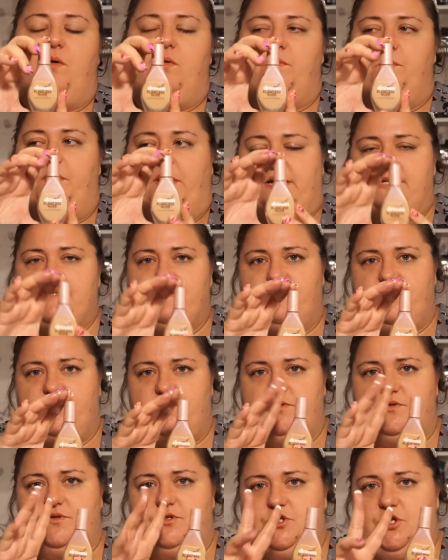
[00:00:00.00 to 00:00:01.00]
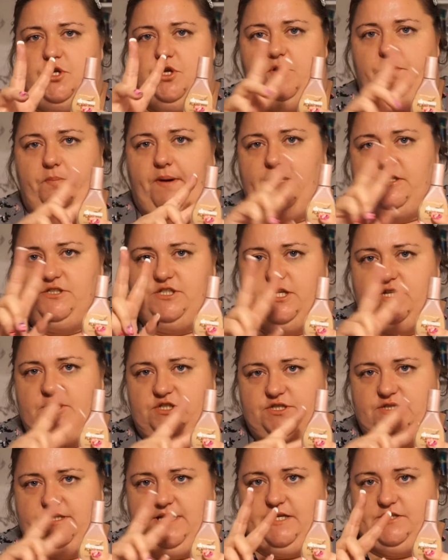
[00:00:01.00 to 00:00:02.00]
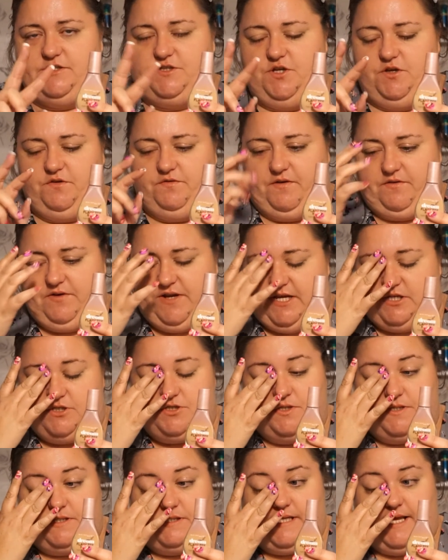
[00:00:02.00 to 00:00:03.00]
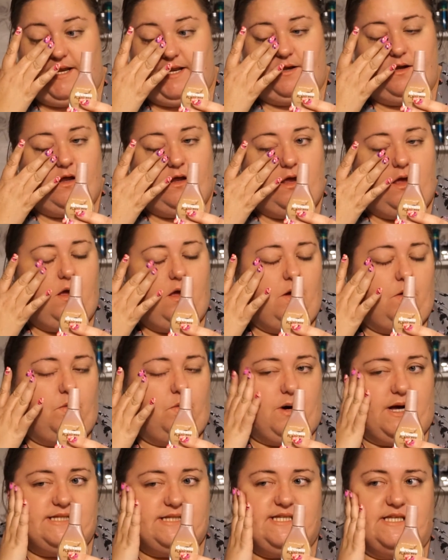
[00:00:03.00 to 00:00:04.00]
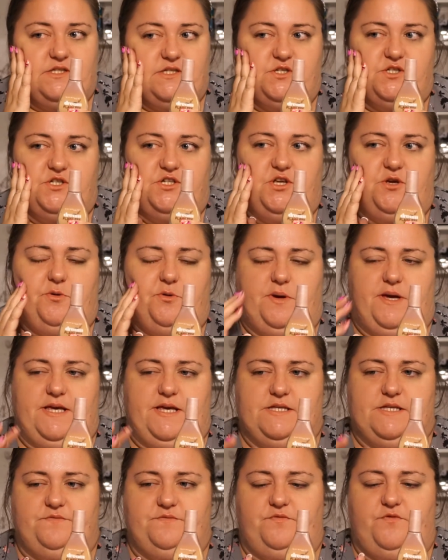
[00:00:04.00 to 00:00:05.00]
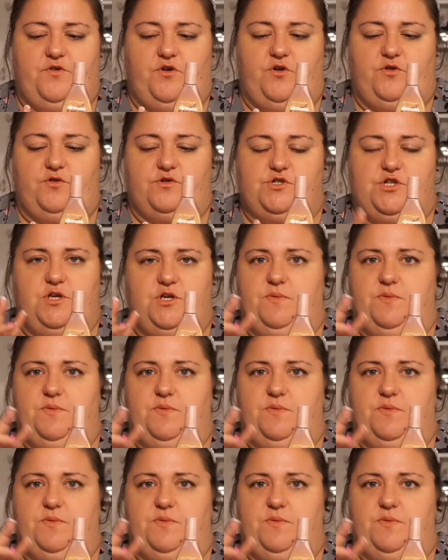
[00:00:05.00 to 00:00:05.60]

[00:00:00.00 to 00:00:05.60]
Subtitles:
because I'm doing 2 pan challenges that has 2 foundations in, what I tend to do is for 2